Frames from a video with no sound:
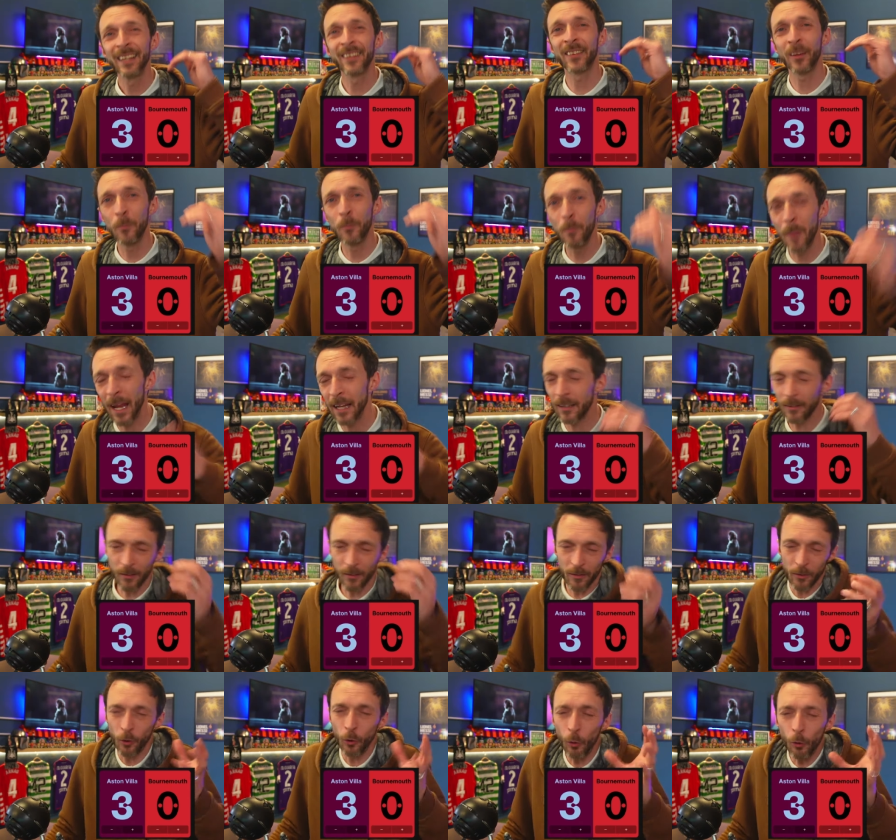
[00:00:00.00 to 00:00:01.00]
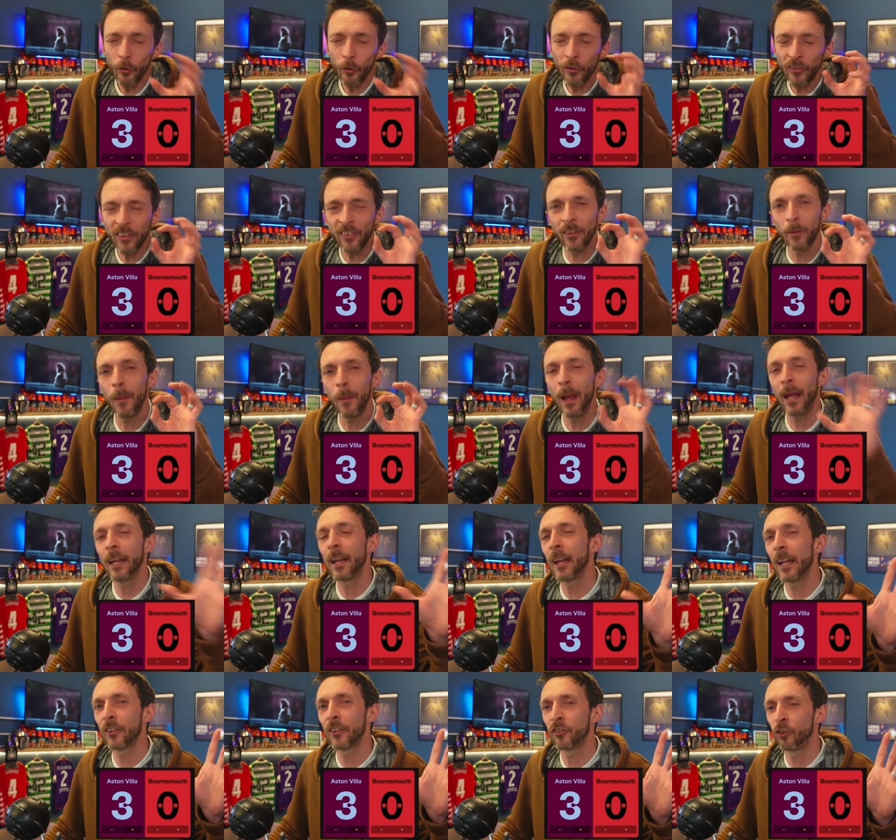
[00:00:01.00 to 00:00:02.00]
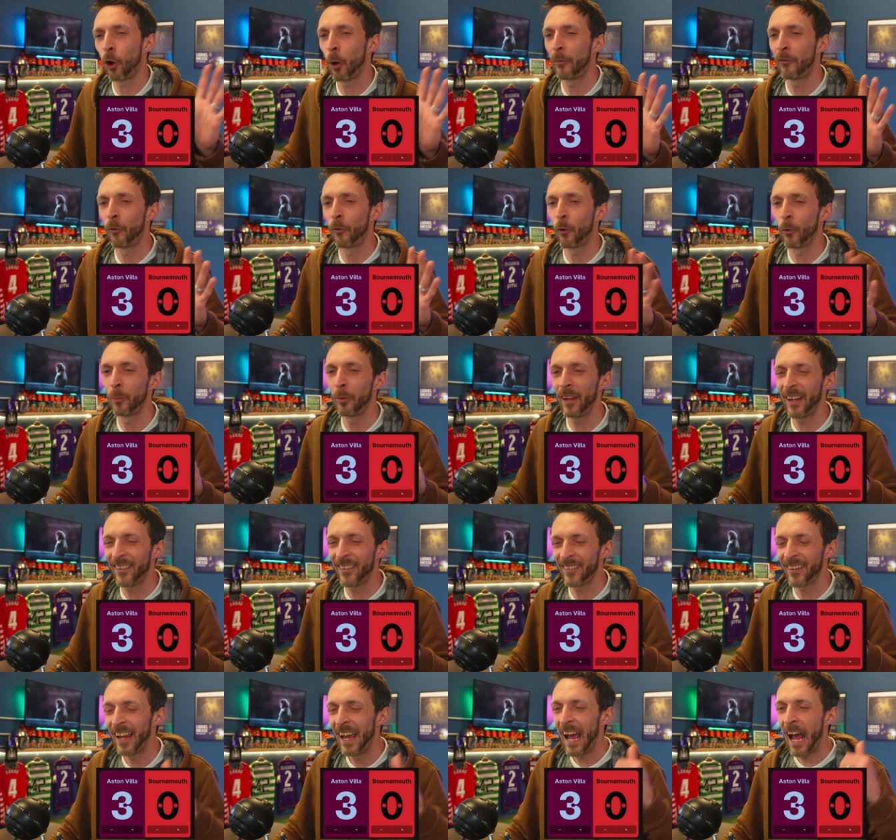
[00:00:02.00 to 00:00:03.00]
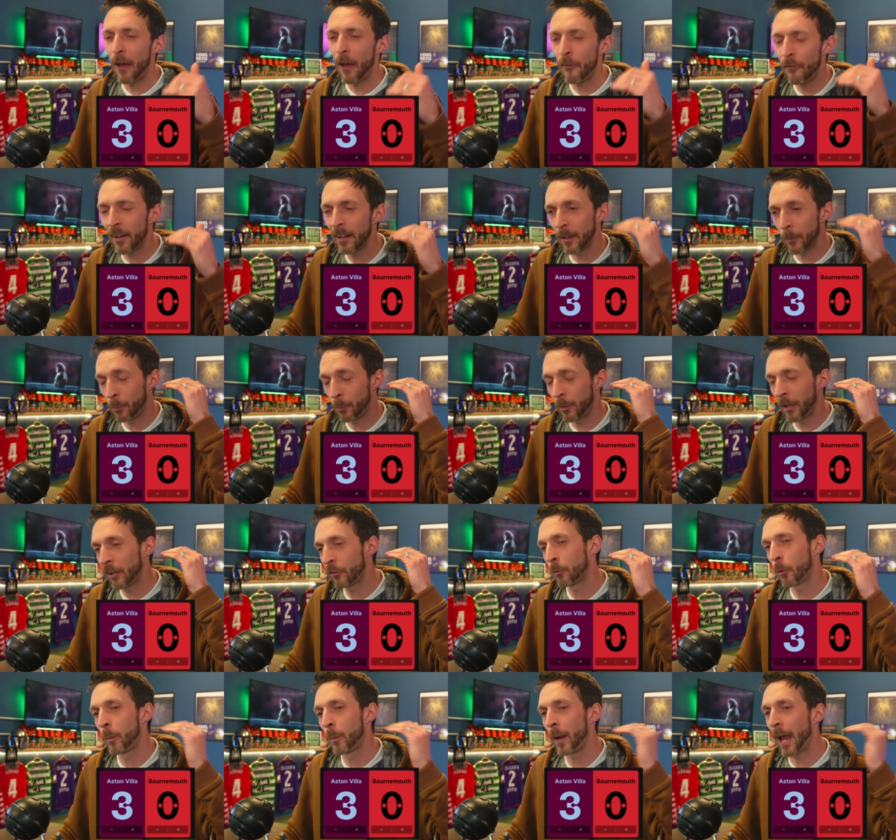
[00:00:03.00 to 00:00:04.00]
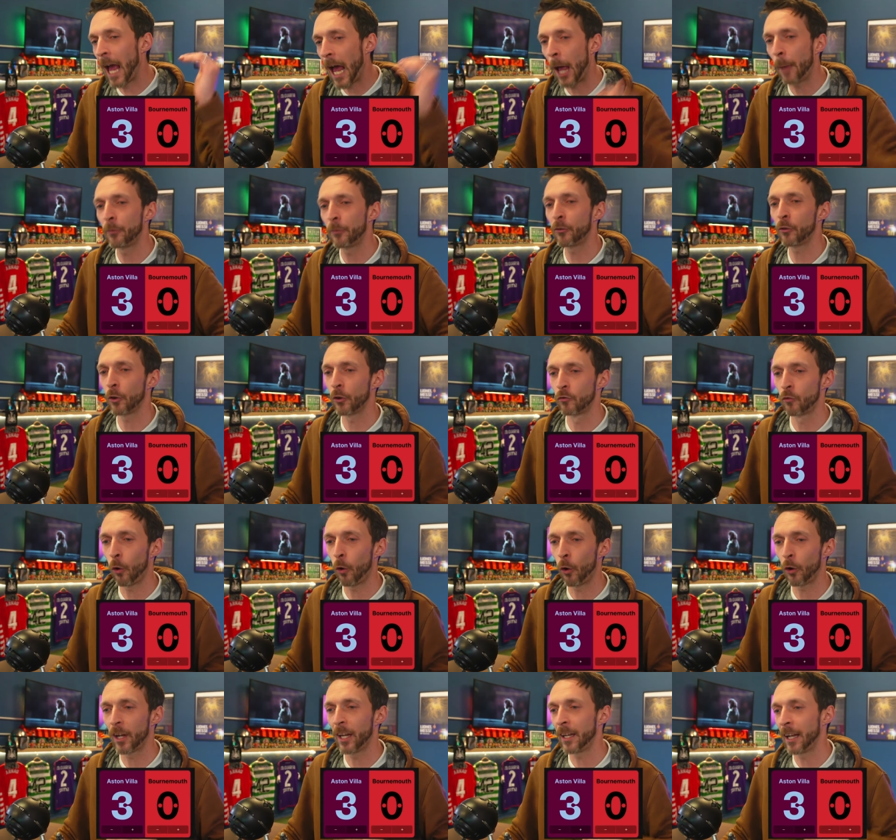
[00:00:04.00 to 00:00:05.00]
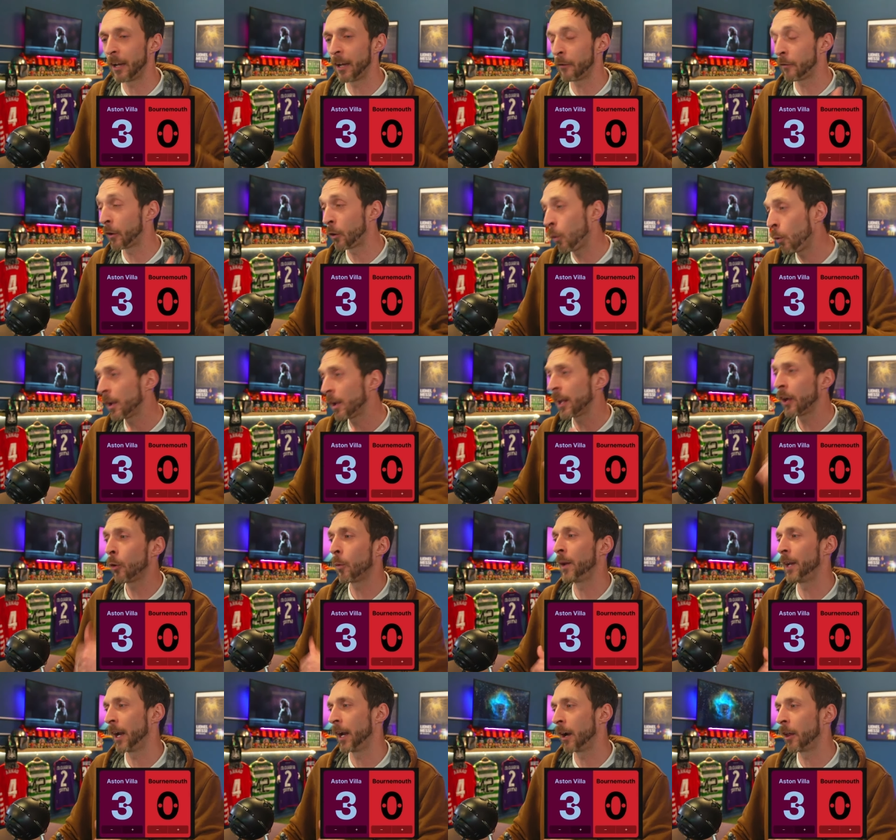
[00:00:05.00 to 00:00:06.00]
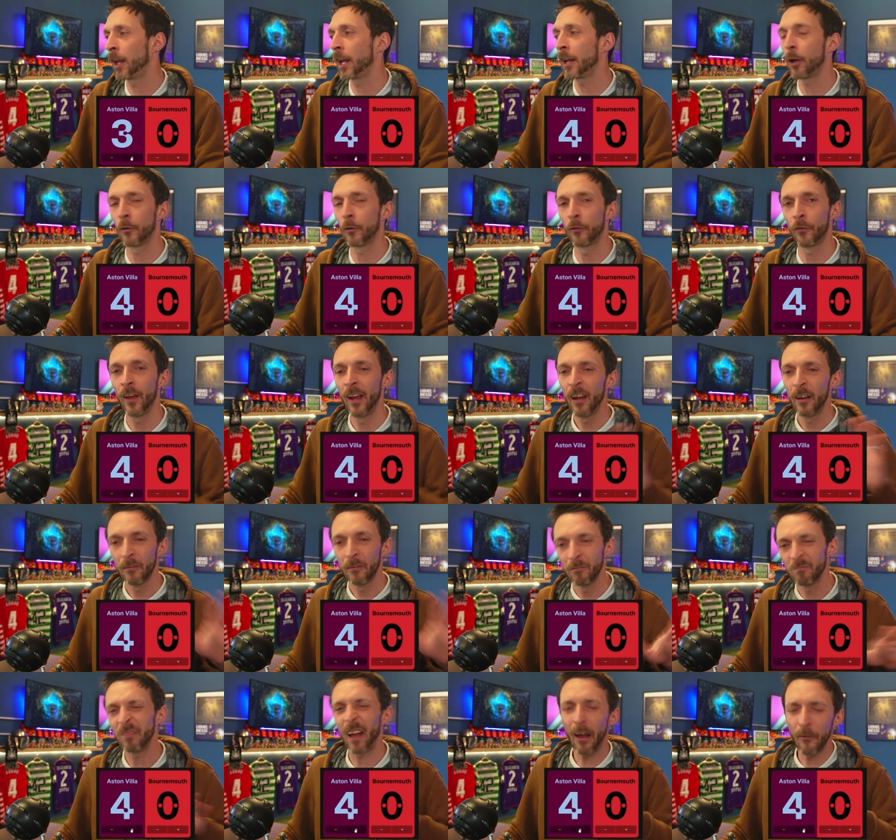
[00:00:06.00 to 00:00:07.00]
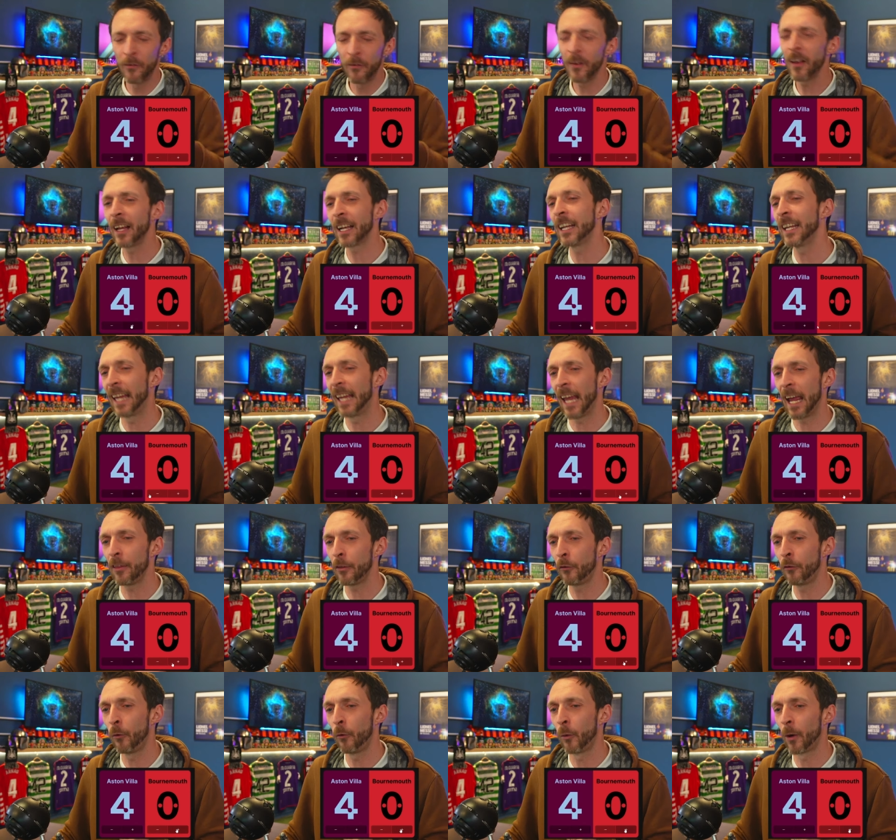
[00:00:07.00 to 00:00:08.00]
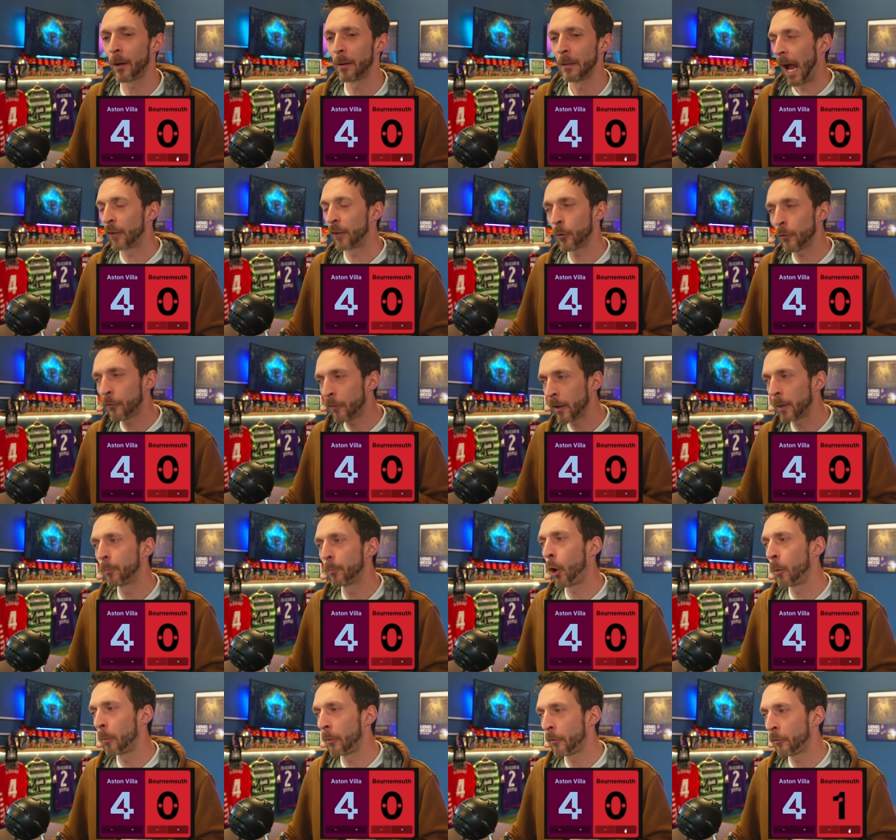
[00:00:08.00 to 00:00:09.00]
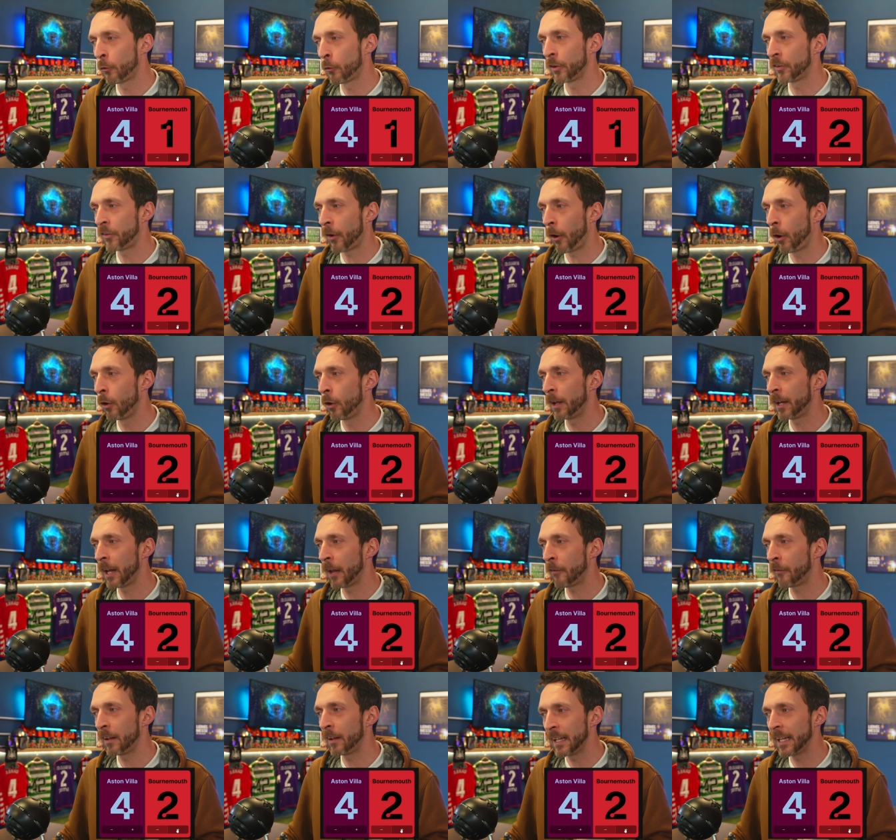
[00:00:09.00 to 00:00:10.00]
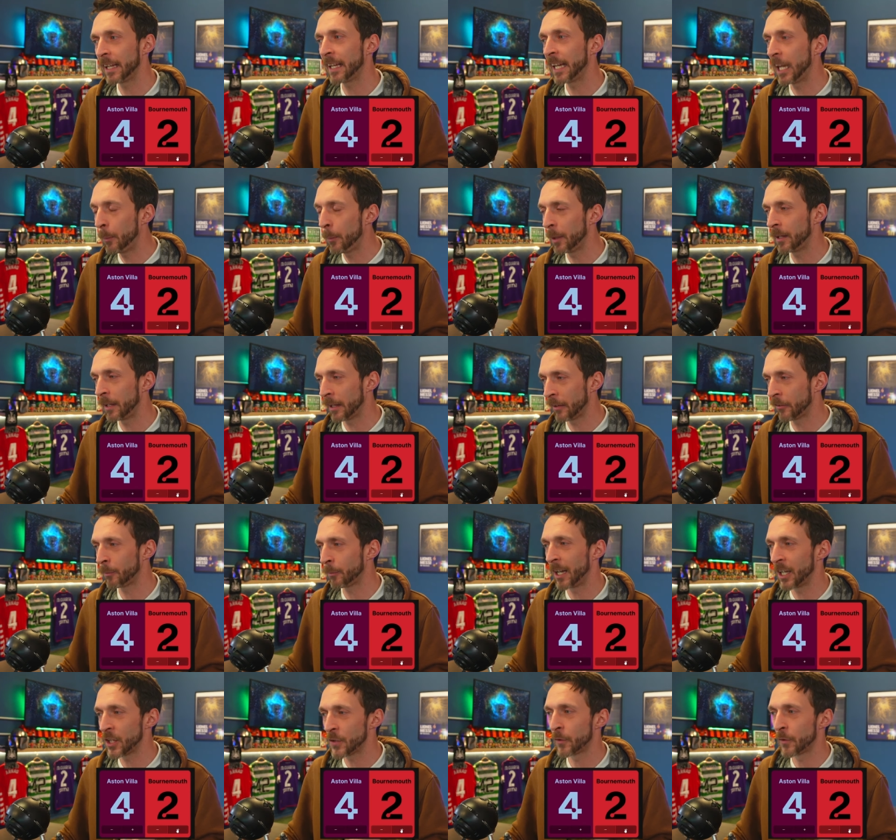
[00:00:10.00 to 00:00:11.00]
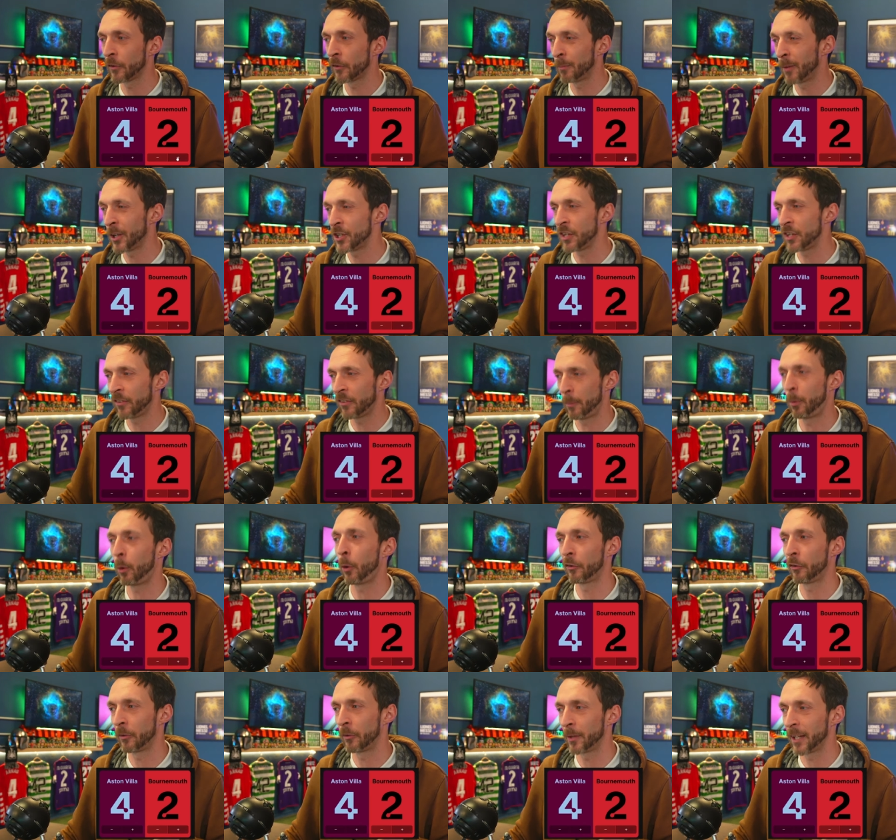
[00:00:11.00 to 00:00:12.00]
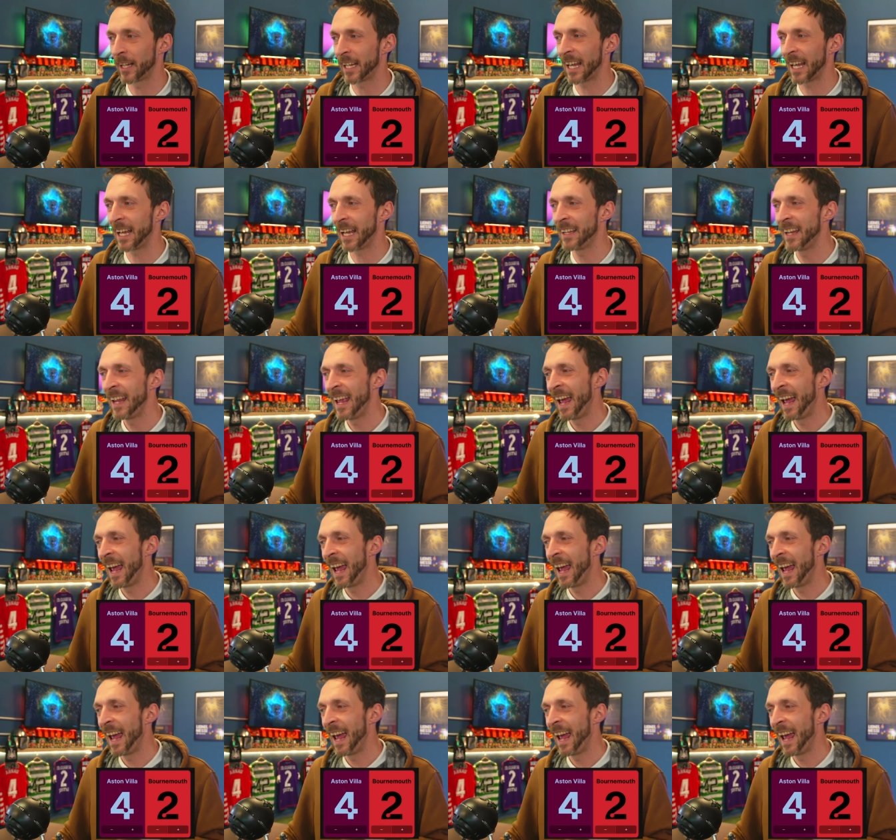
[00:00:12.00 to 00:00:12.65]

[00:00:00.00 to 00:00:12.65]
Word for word: cement or close to cementing that top four place. I think the place will be absolutely rocking, and if a goal can go in early enough, a Villa can get the four. I don't think Bournemouth throw the towel in. I think they keep in this match for as much as they possibly can,